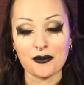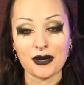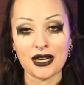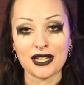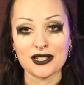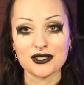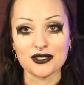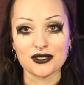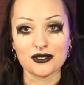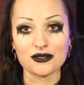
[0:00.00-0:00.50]

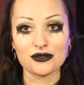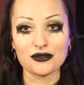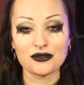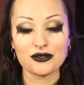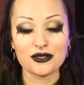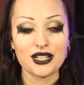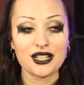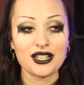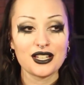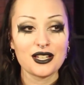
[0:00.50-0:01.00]
amount of
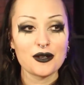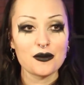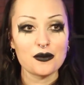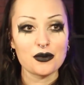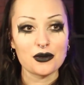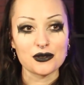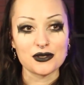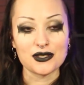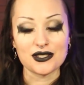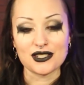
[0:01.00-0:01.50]

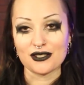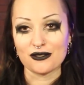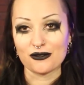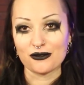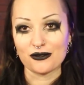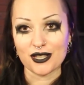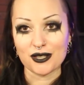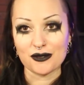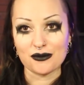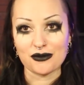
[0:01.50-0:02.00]
positive
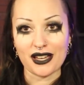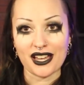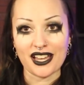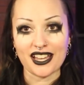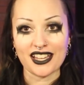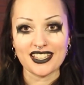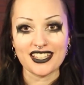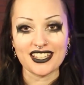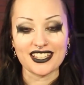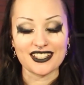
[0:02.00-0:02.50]

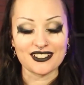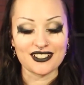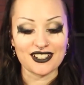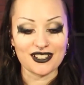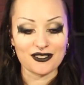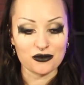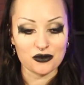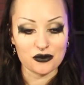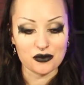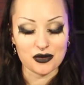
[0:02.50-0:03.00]
feedback
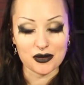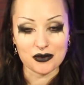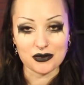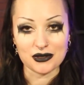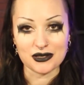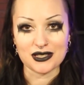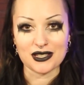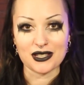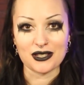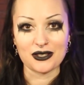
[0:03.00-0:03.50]
and for
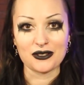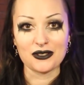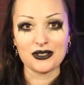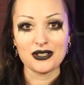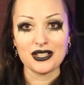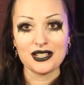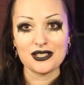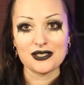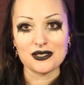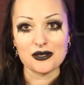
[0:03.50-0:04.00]
people to
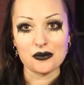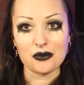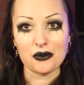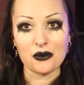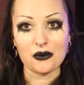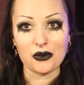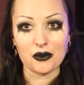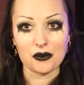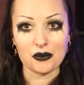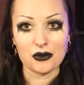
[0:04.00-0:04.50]

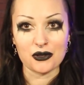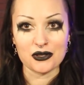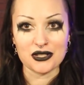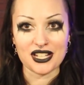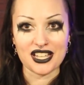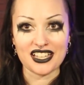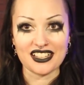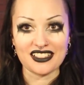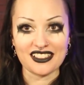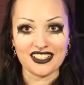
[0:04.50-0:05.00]
support the
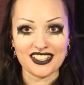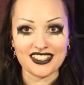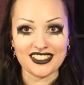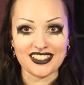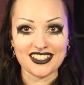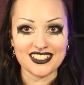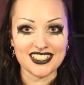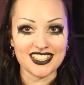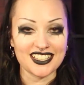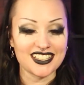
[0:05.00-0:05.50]
project like
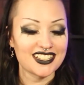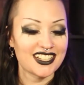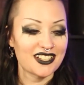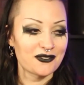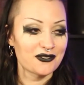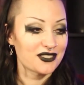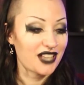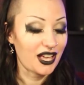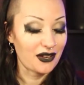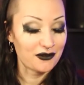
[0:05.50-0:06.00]
they did.
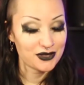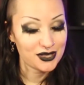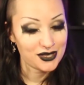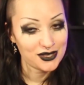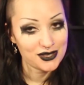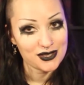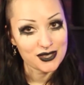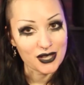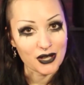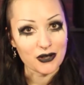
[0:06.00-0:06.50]
I'm
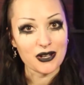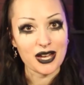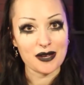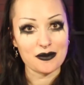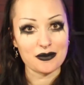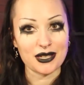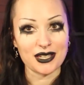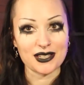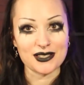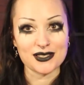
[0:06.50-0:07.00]
so
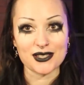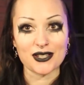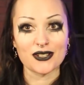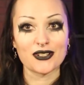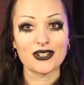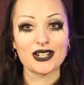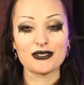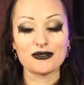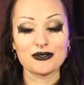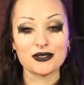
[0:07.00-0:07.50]
happy and so
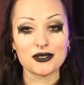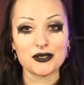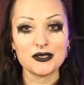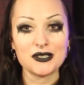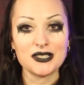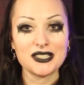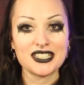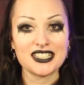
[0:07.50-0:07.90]
grateful.